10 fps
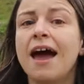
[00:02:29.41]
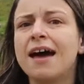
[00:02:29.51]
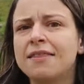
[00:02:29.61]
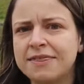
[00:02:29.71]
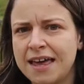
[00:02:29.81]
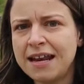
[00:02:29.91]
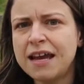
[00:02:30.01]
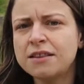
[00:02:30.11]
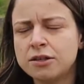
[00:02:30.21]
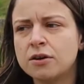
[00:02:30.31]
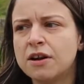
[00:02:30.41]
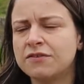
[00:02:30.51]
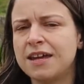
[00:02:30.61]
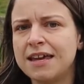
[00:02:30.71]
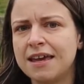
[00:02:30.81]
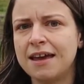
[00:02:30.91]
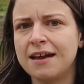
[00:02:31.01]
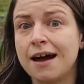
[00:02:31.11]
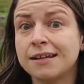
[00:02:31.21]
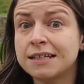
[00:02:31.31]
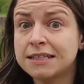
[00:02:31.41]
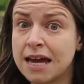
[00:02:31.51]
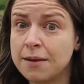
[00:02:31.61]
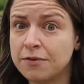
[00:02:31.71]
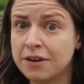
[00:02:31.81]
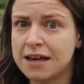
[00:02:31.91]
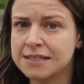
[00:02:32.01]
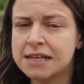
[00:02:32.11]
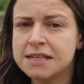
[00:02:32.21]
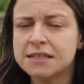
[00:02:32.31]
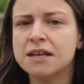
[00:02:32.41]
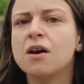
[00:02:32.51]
and then I thought of taking another type of classes,